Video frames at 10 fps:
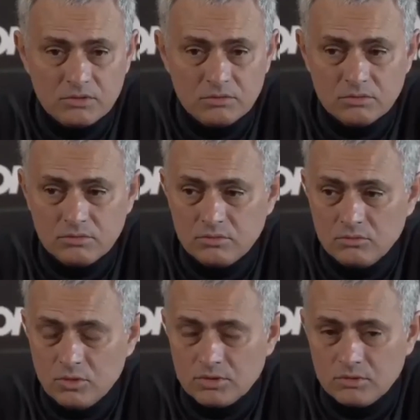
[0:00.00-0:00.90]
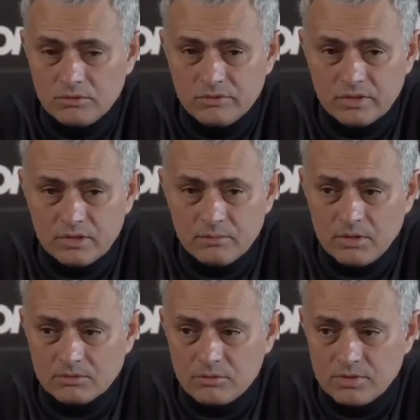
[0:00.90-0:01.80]
what you think
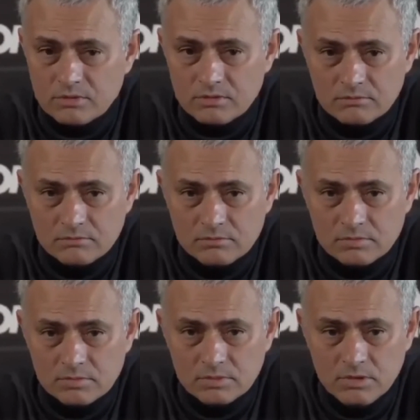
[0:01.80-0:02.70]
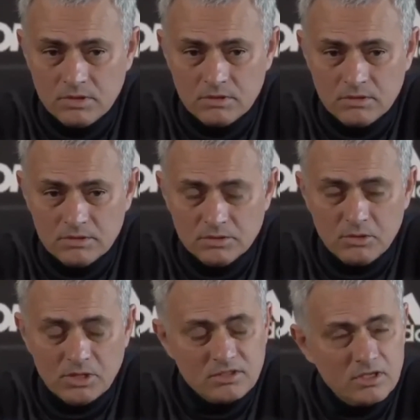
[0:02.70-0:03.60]
about risk.
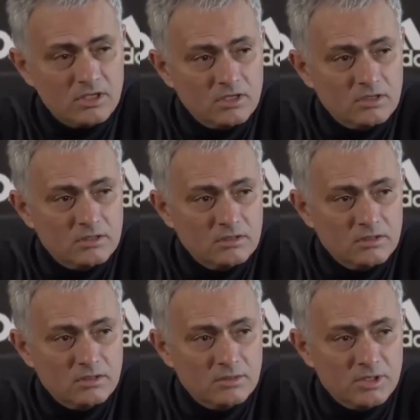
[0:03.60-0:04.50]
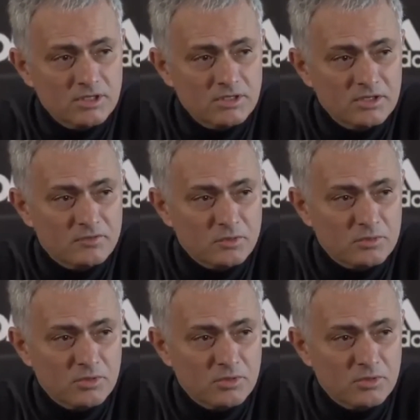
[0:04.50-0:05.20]
You know, I think in the beginning of